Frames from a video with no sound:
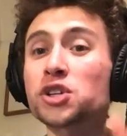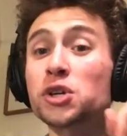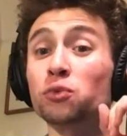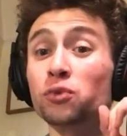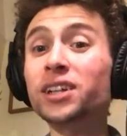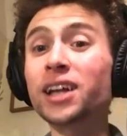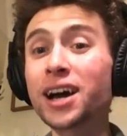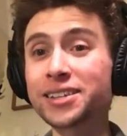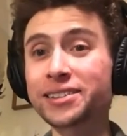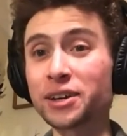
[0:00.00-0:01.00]
She
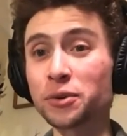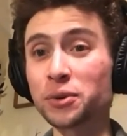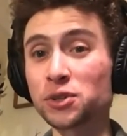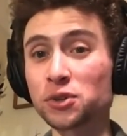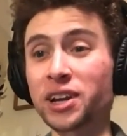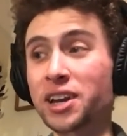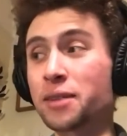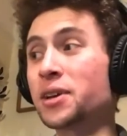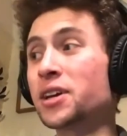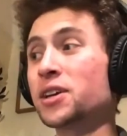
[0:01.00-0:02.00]
realized it was a
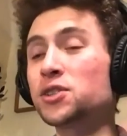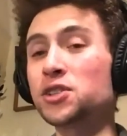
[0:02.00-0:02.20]
dream.